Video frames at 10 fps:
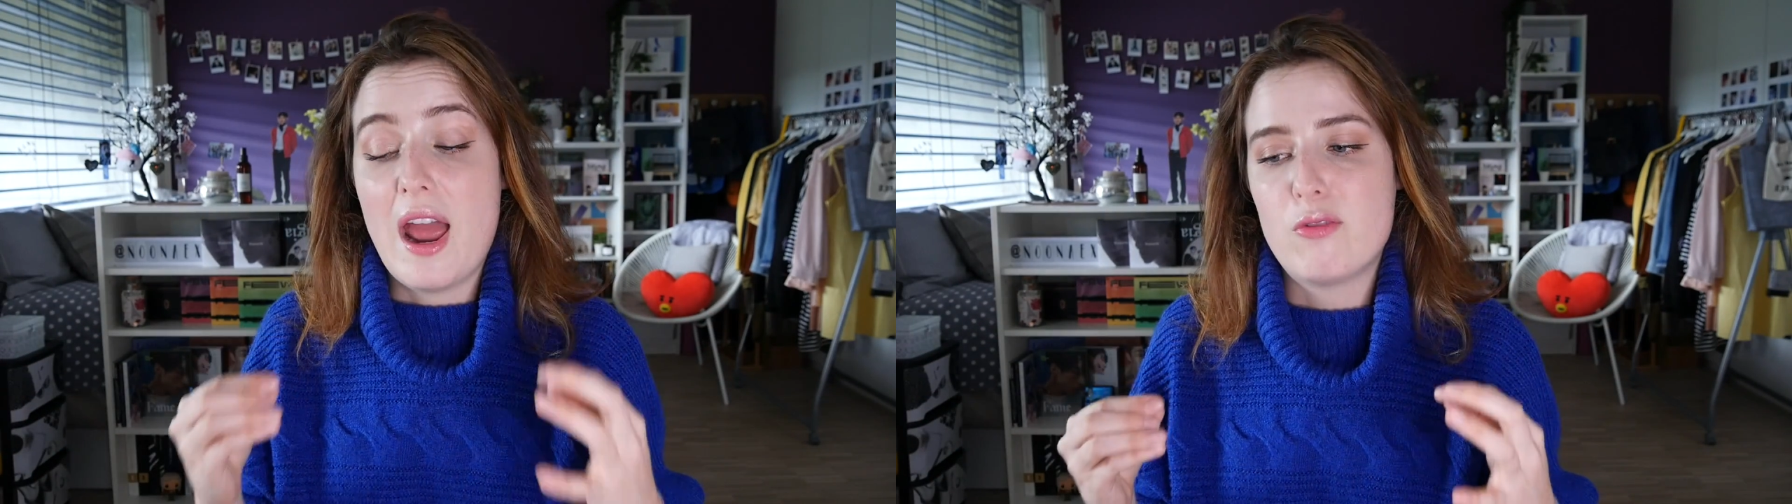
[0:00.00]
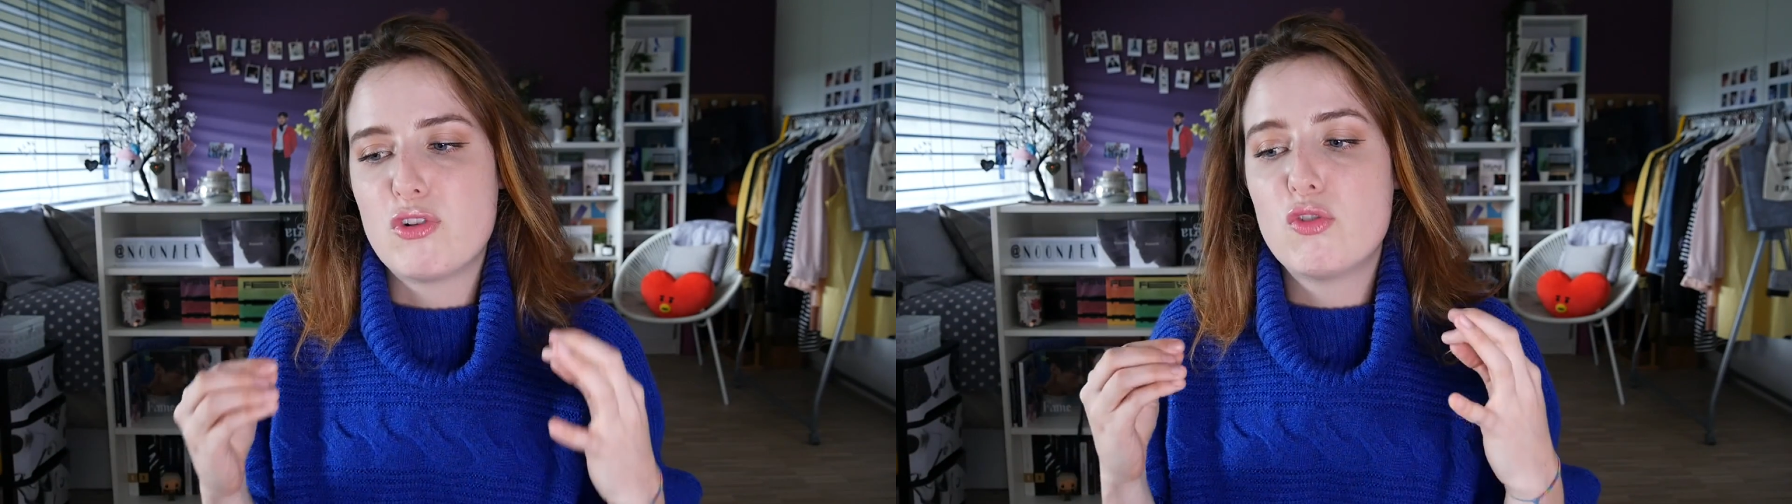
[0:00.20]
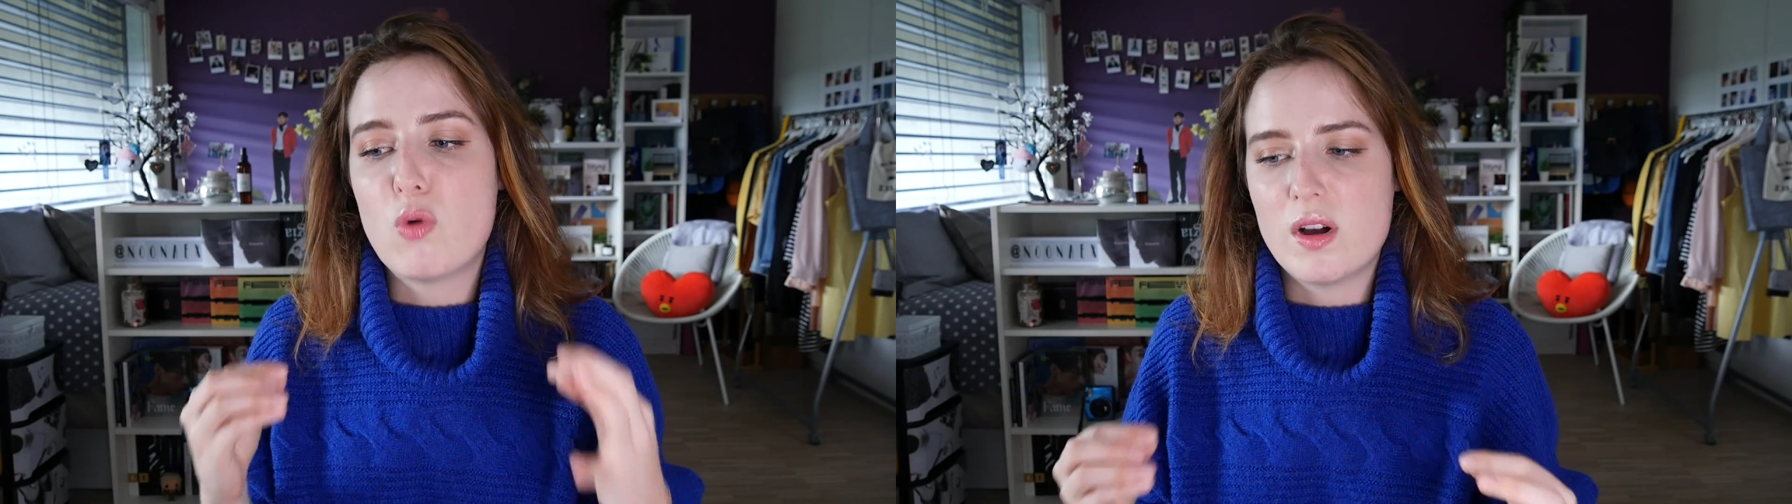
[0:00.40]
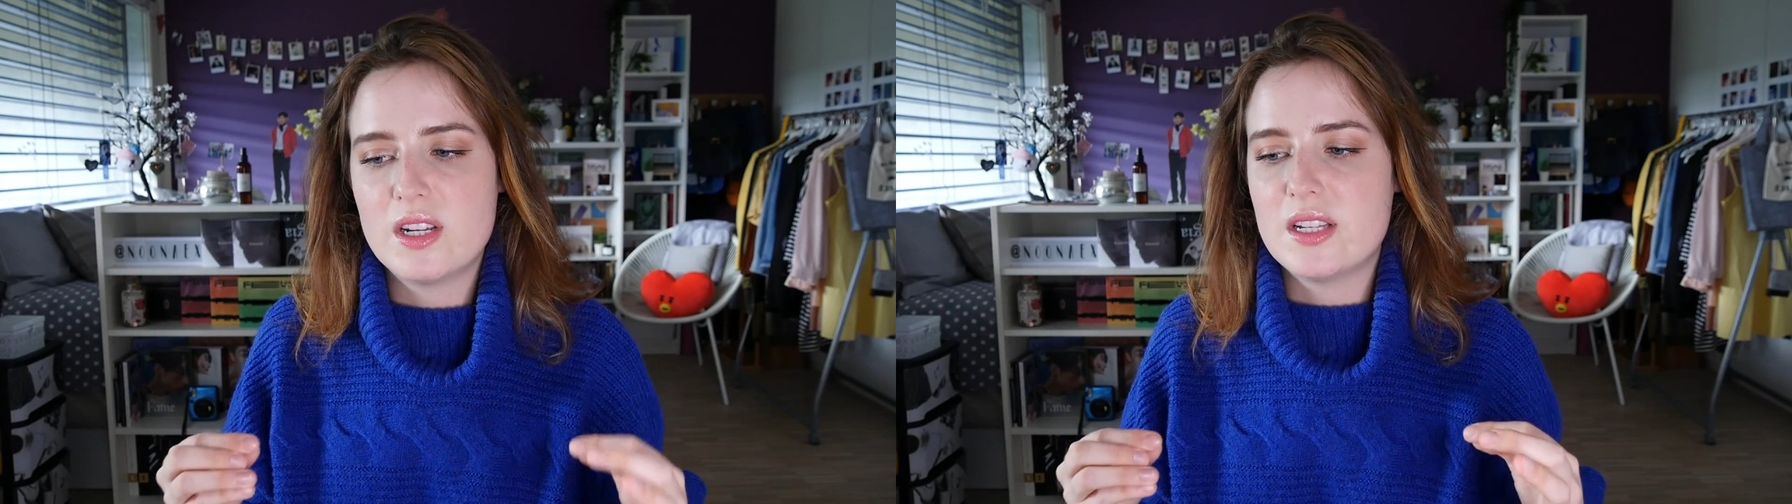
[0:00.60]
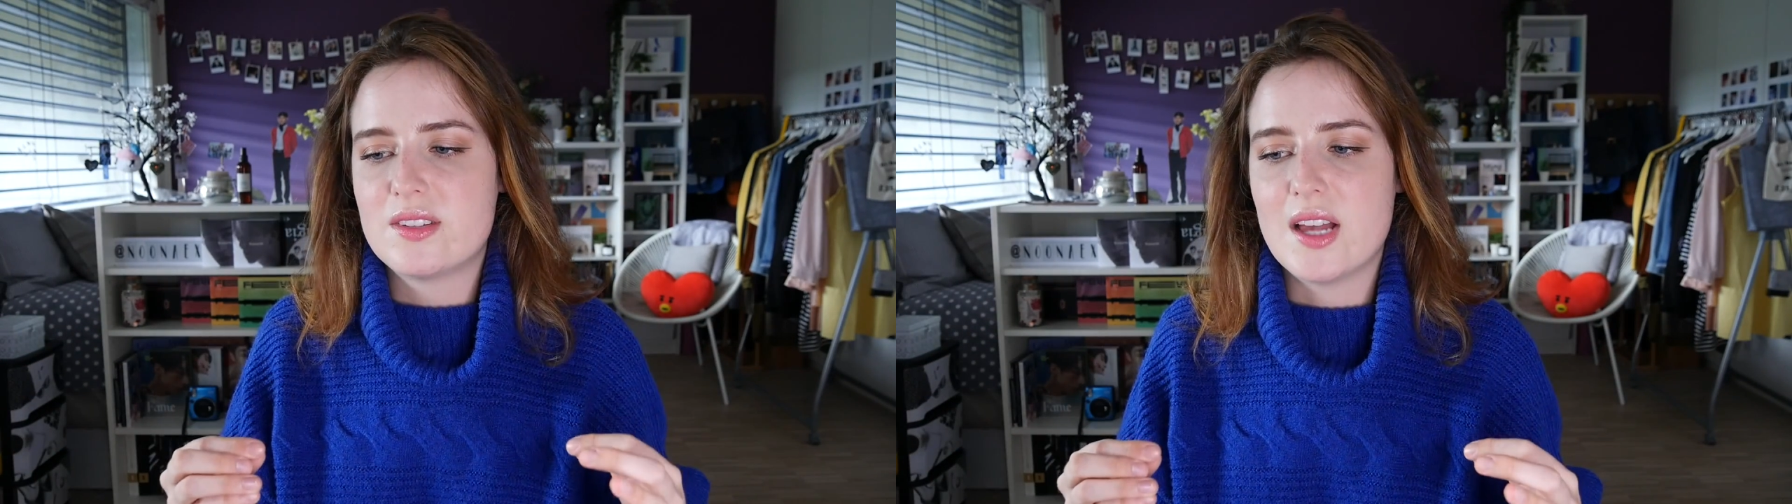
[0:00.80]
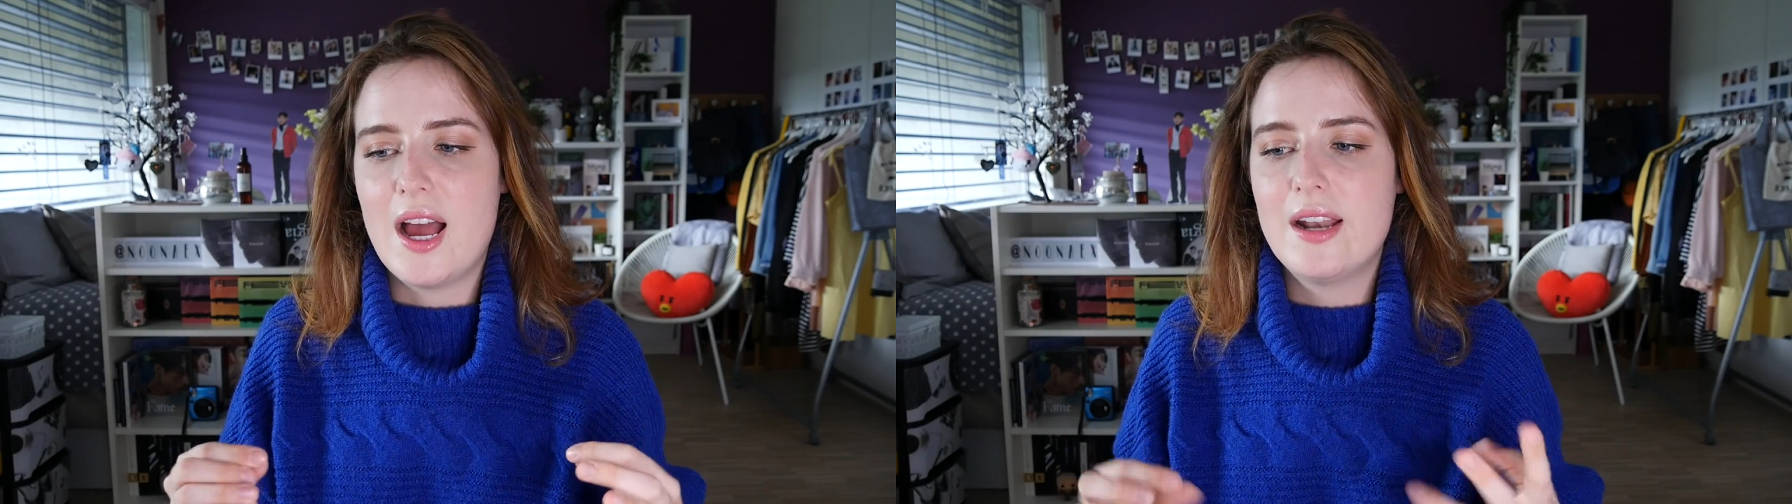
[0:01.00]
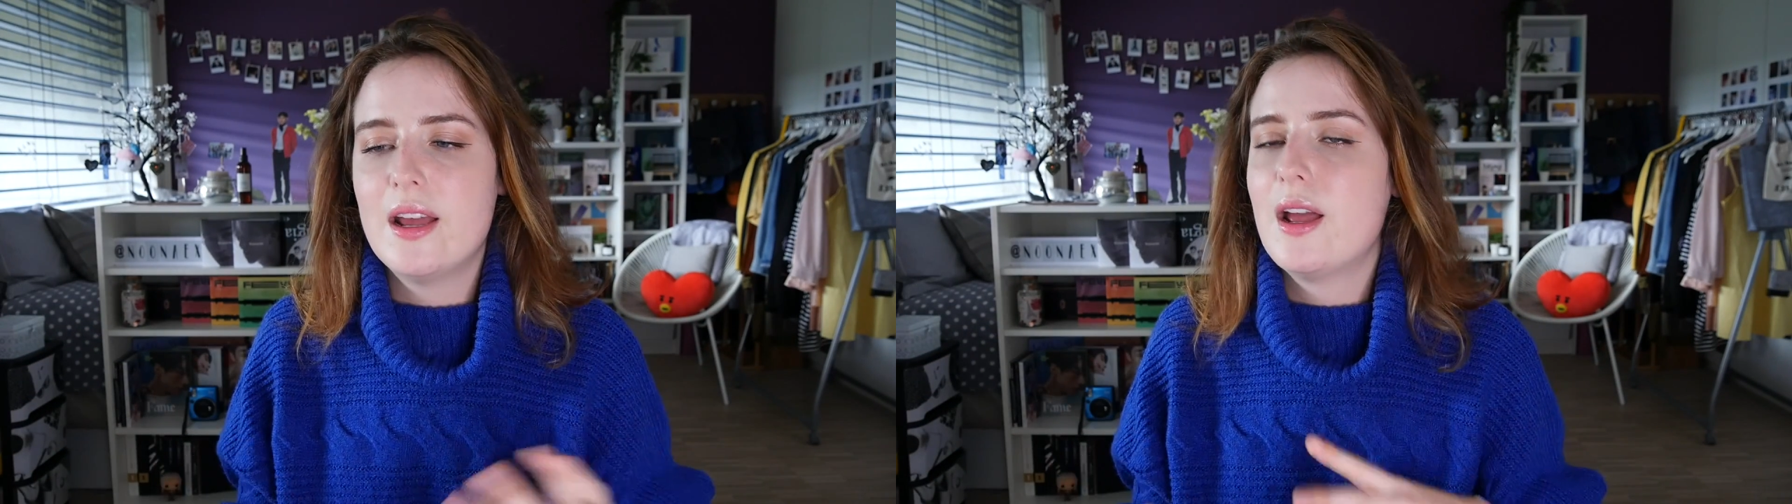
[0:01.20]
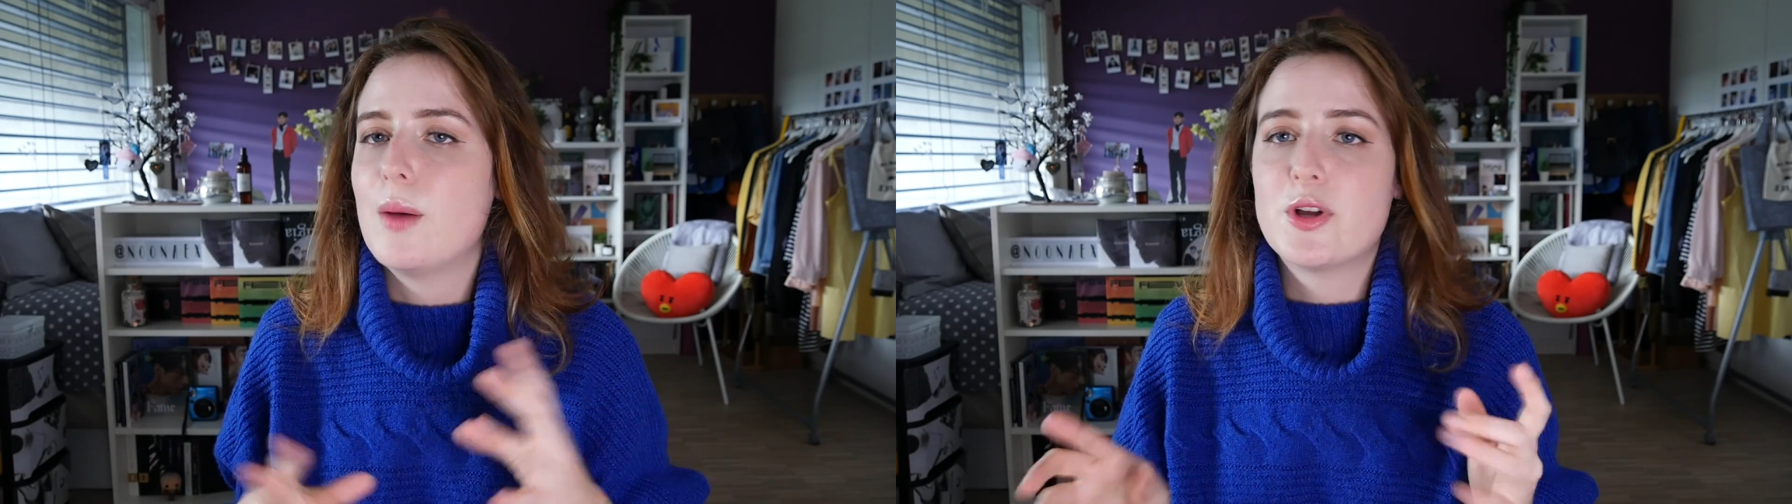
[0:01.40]
everyone inside
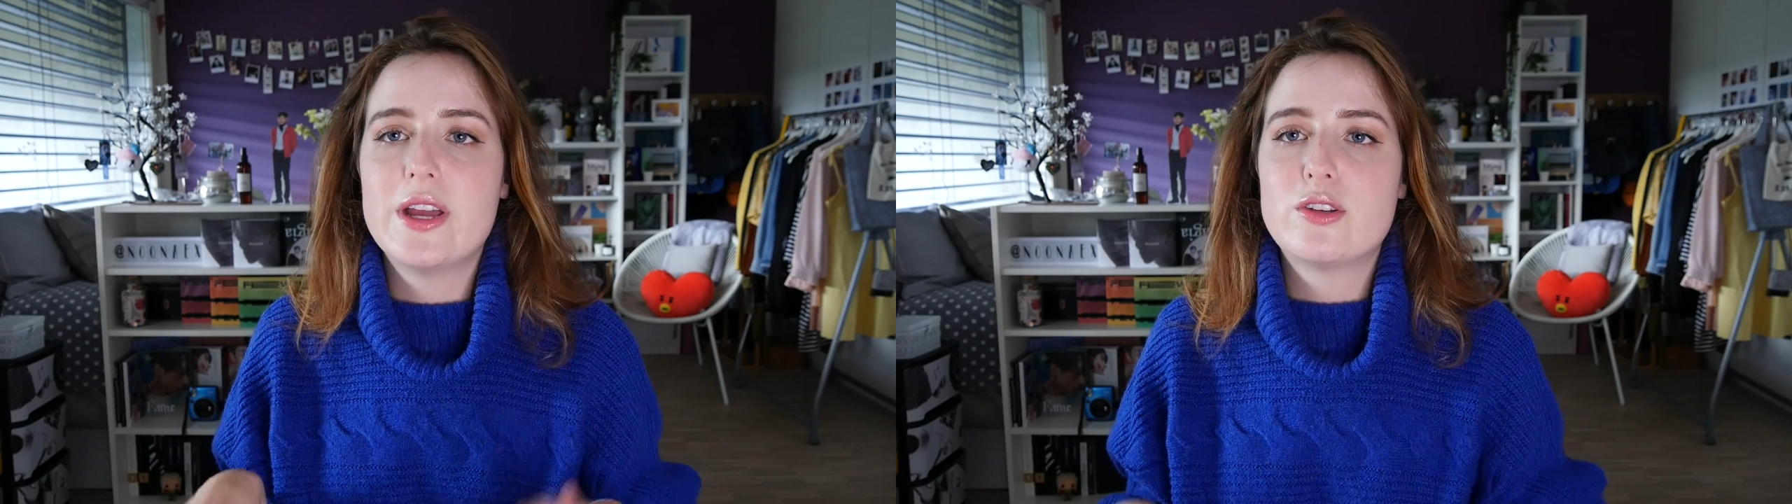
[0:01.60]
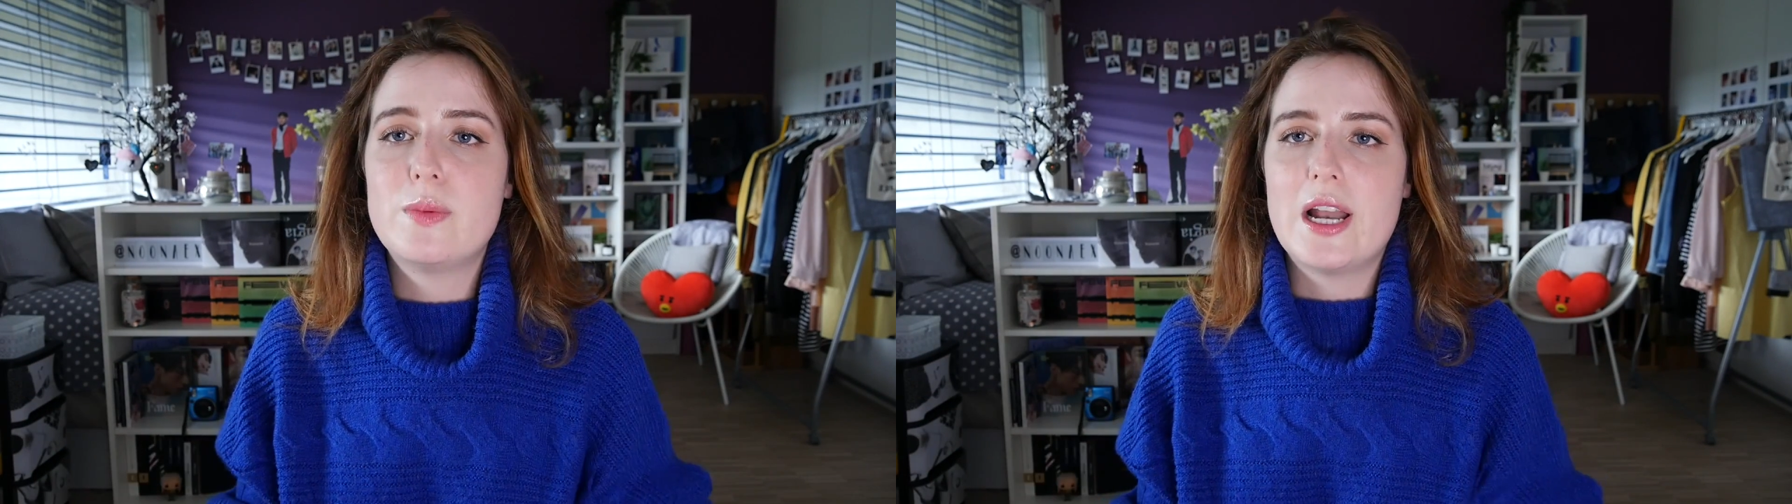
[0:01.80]
I'm going to be